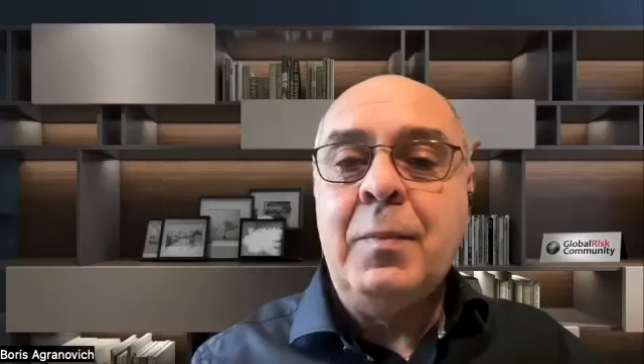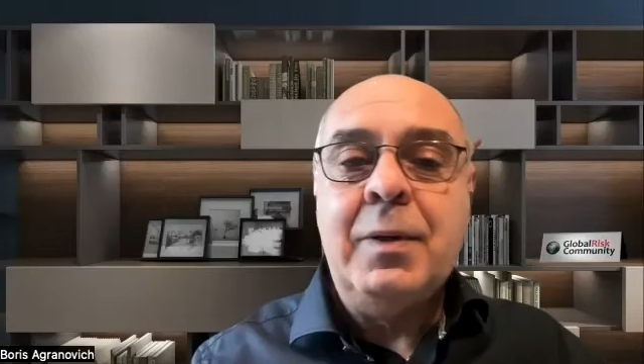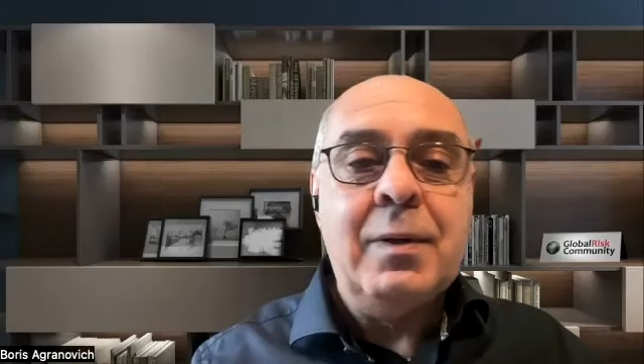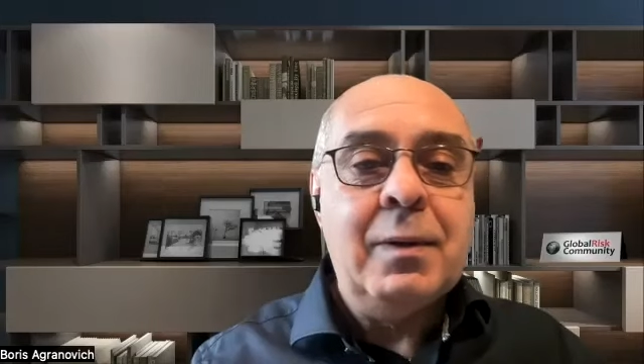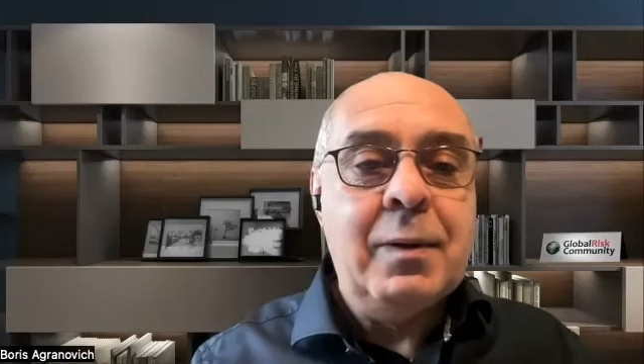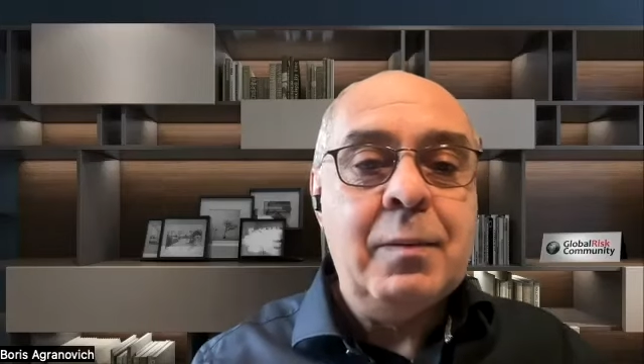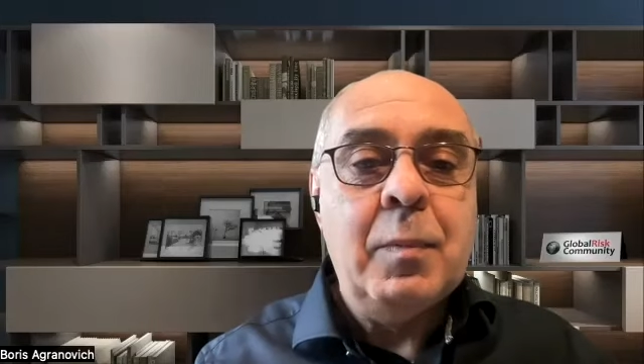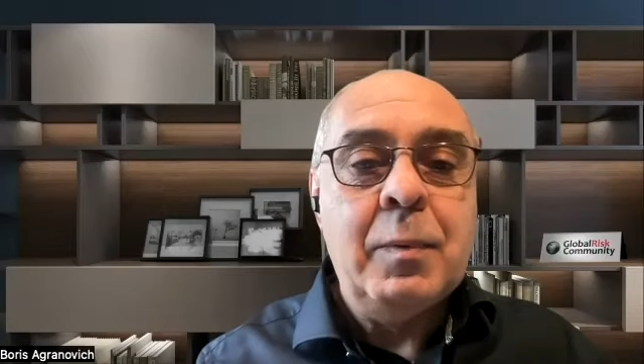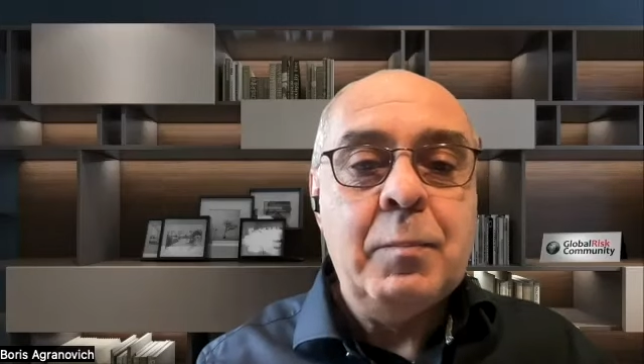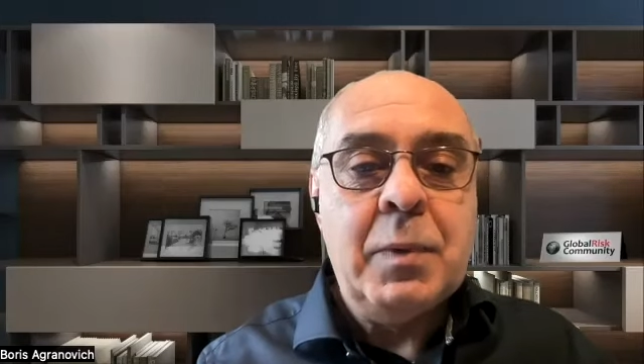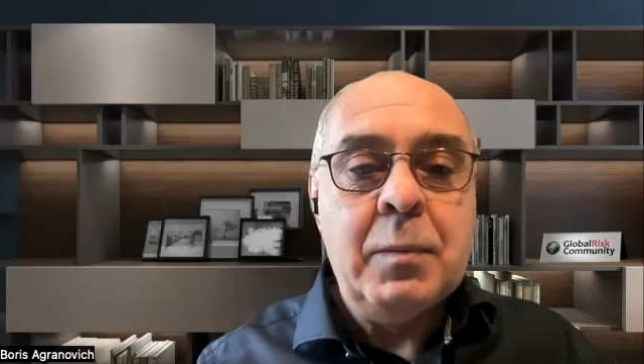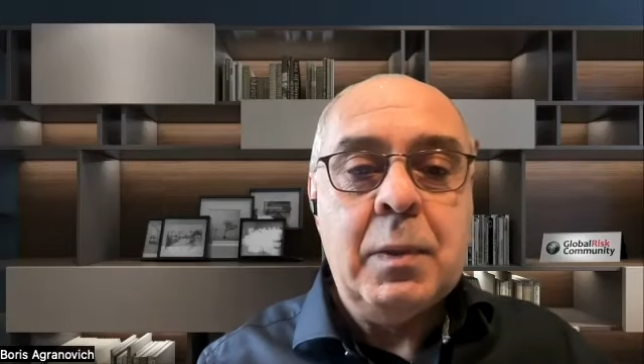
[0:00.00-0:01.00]

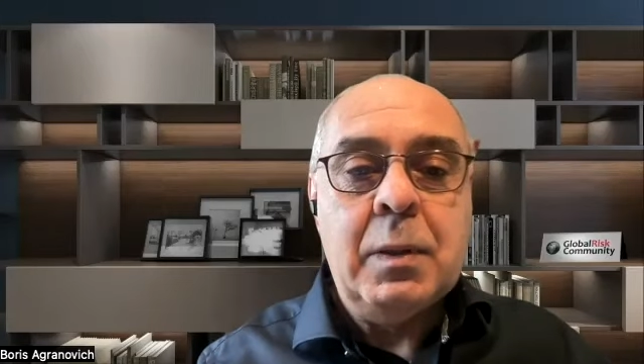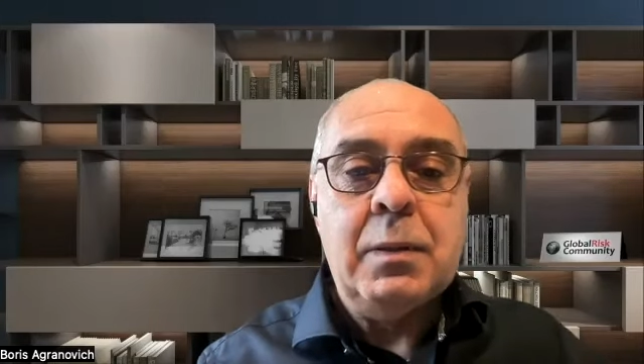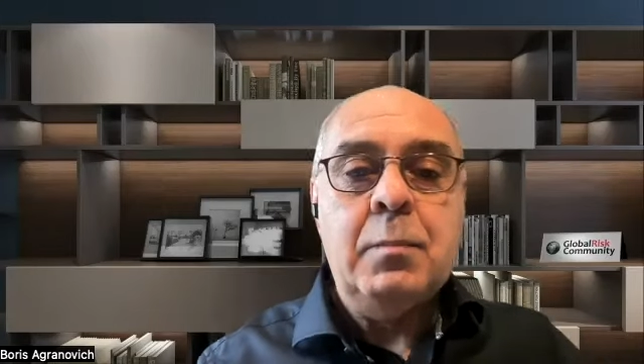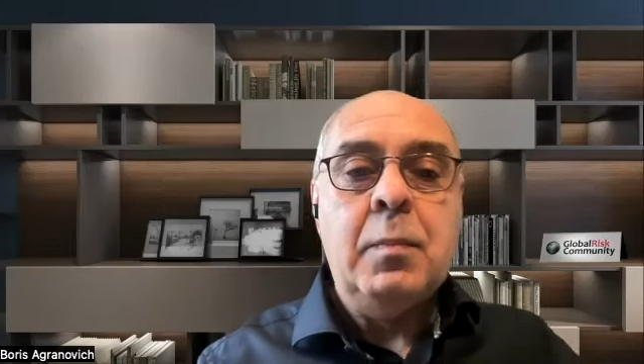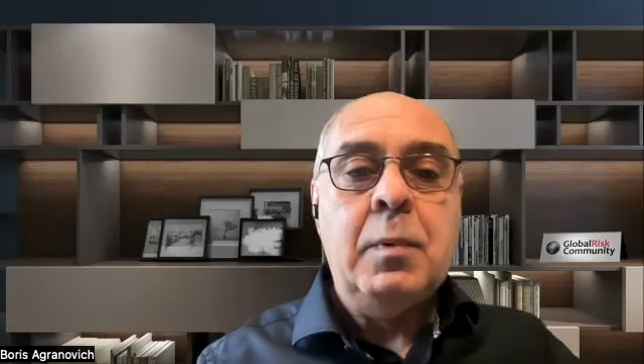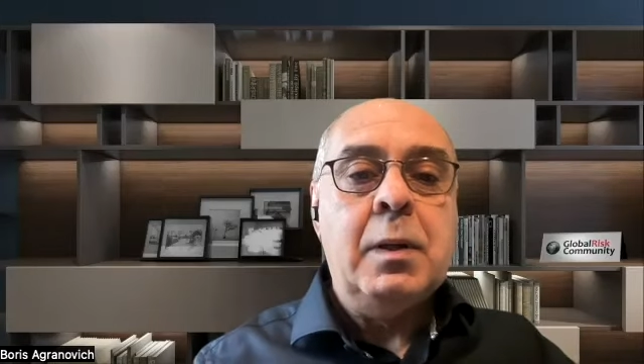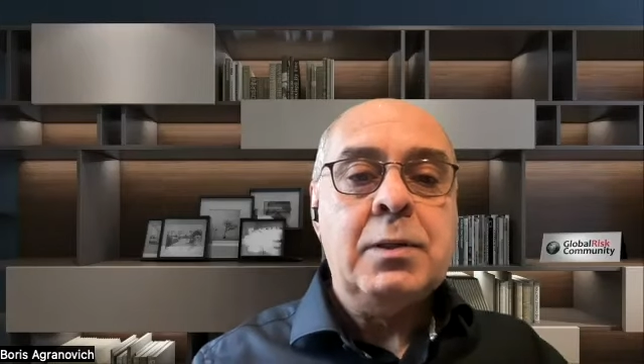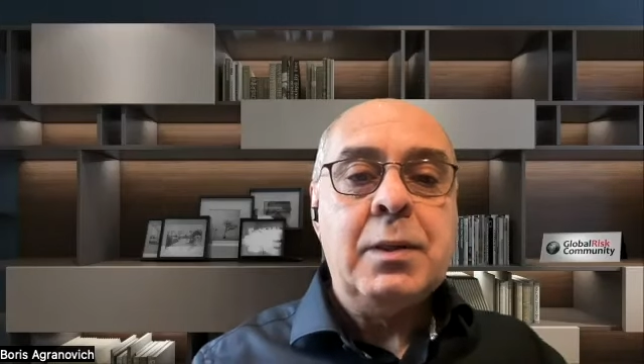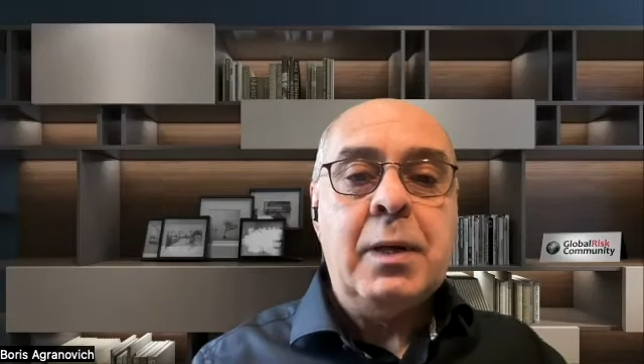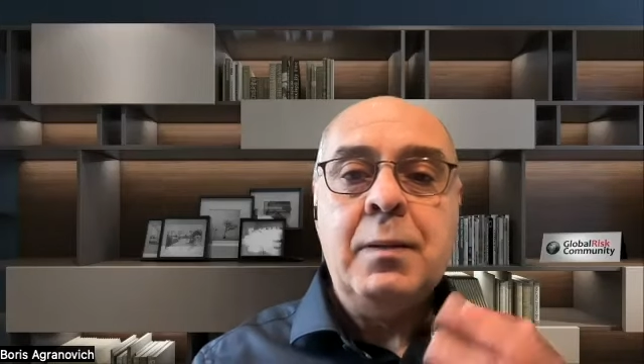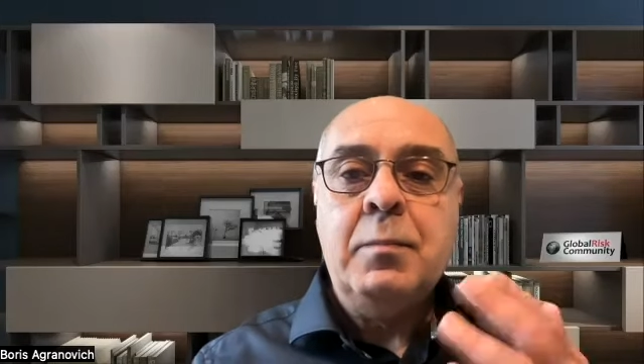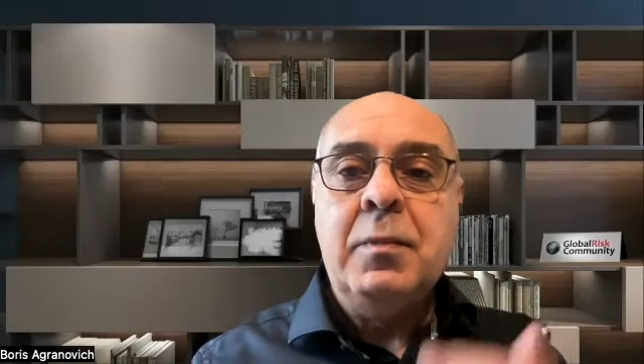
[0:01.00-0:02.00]
Uh, we
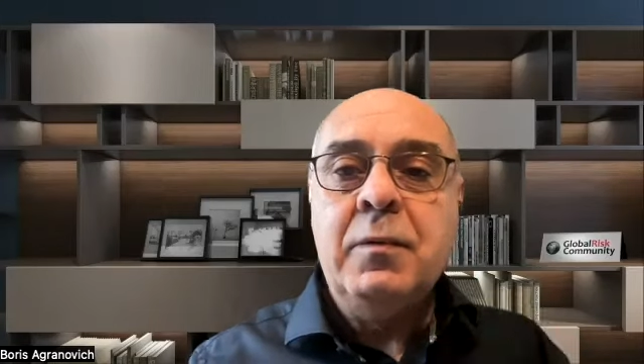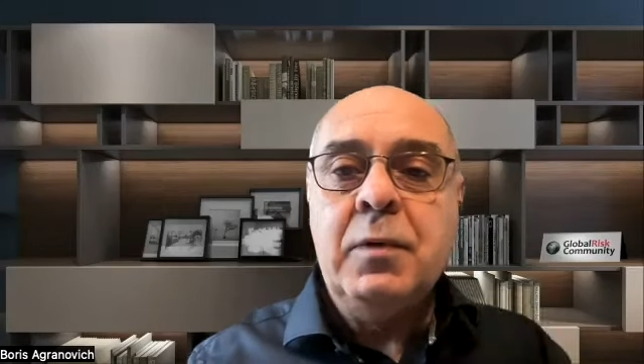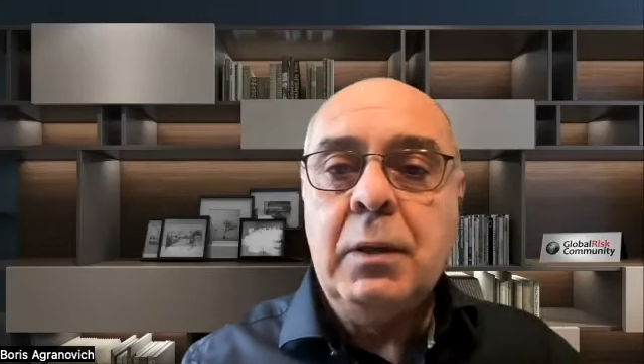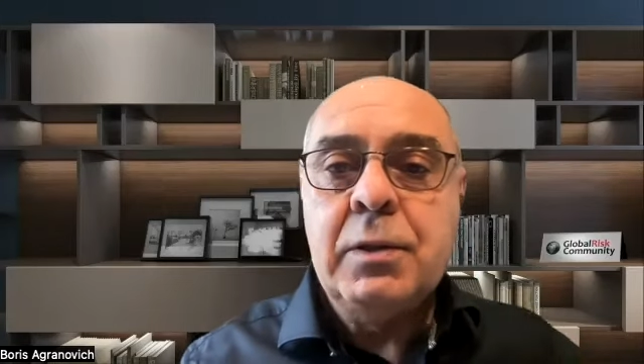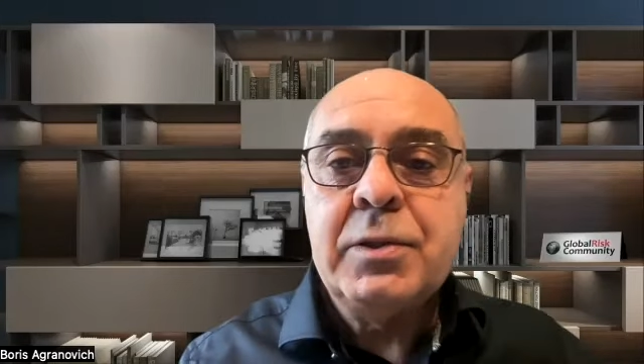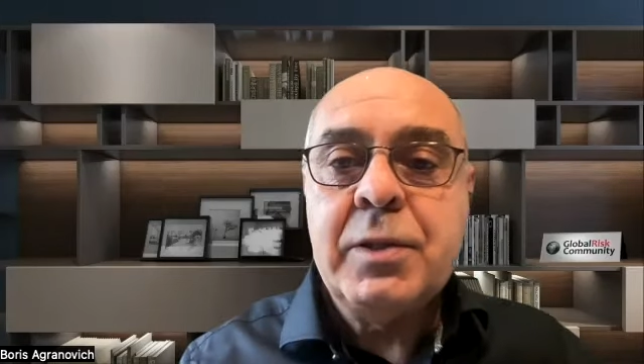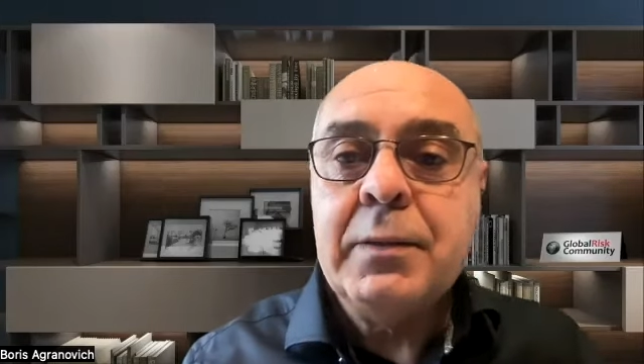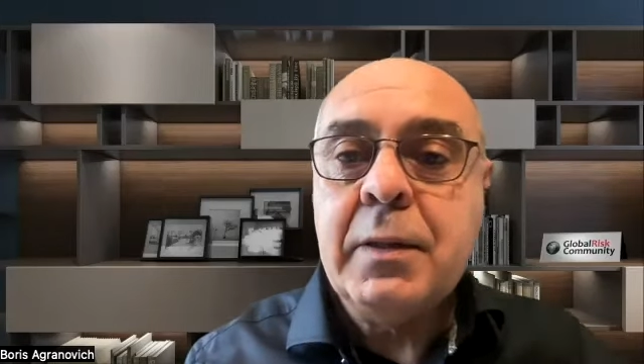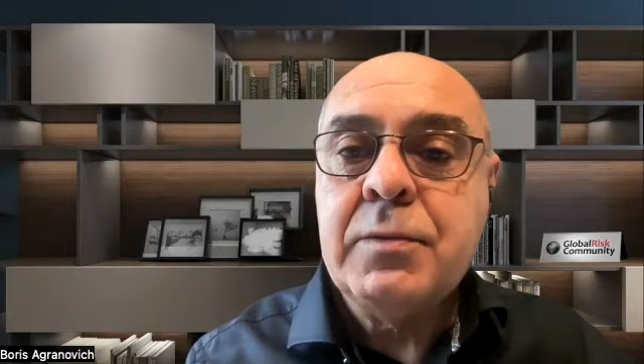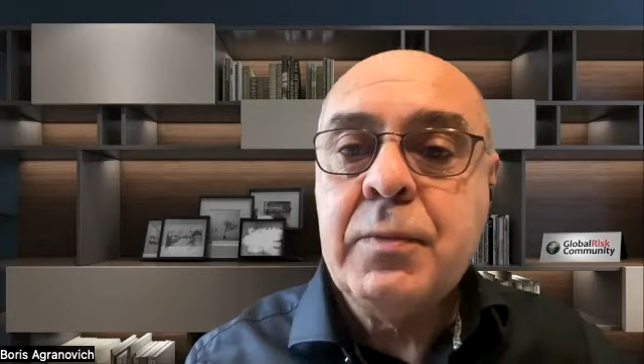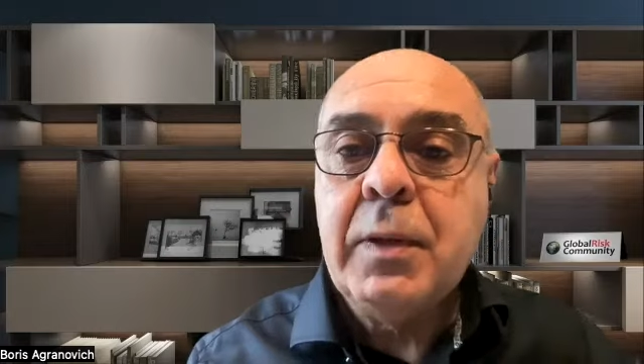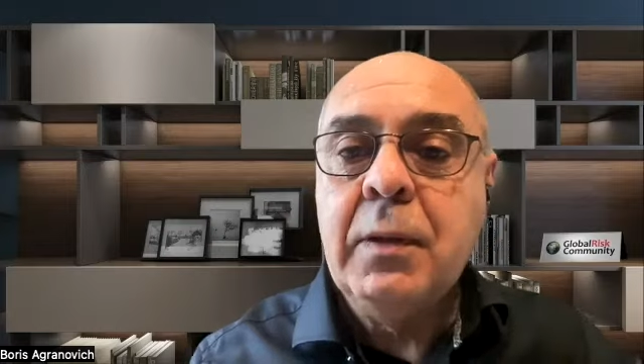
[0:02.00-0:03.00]
are excited
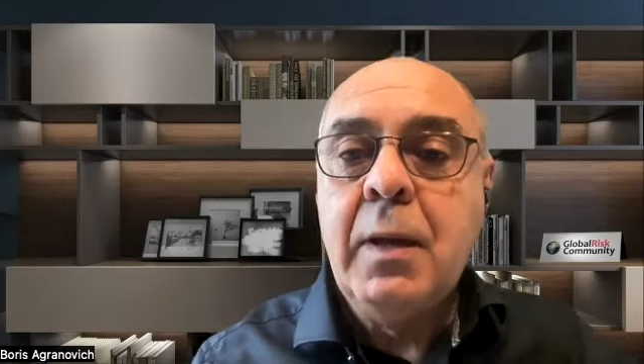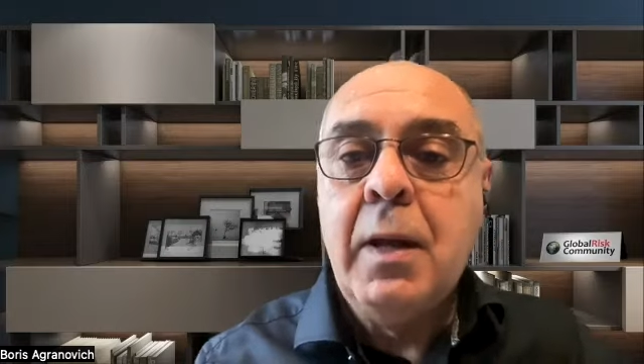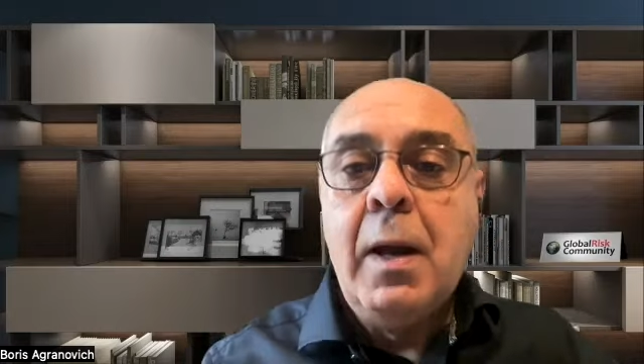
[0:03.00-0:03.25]
as well.